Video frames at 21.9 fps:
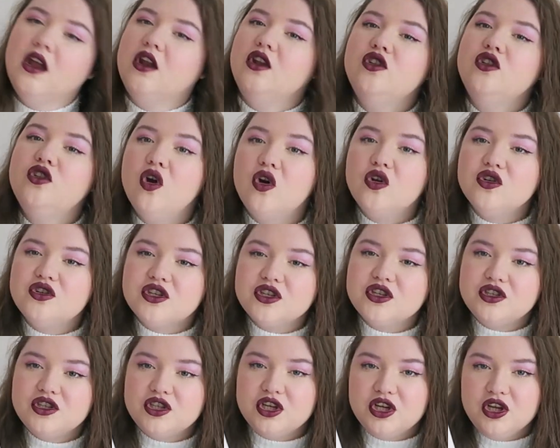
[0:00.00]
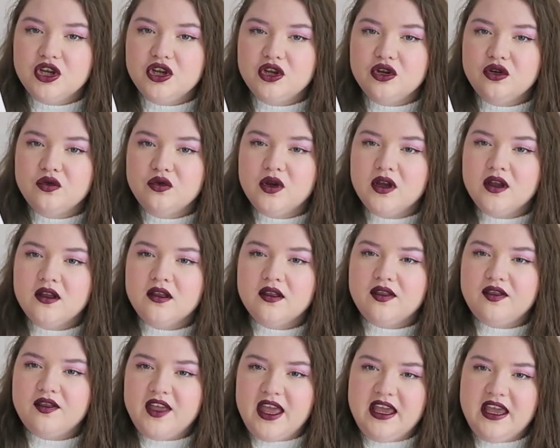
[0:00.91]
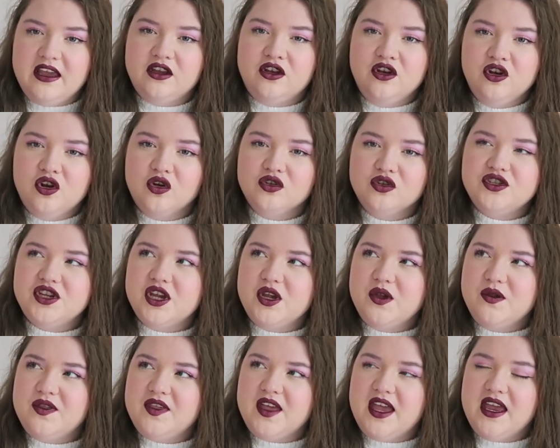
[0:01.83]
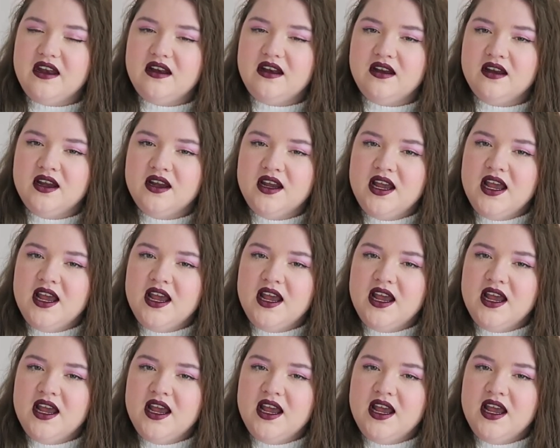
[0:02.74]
not too thick not too thin